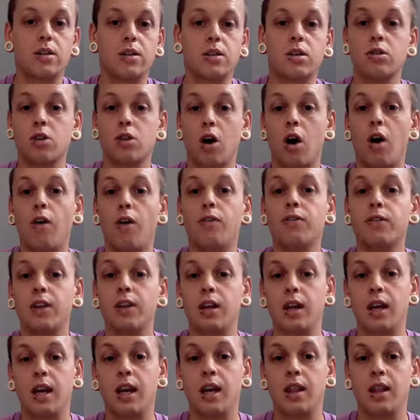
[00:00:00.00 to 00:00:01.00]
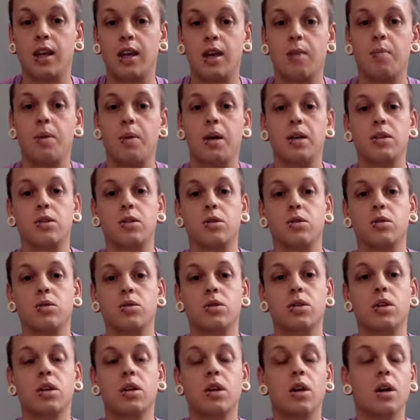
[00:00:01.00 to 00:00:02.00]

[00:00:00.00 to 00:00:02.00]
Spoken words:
Because often in the epistles,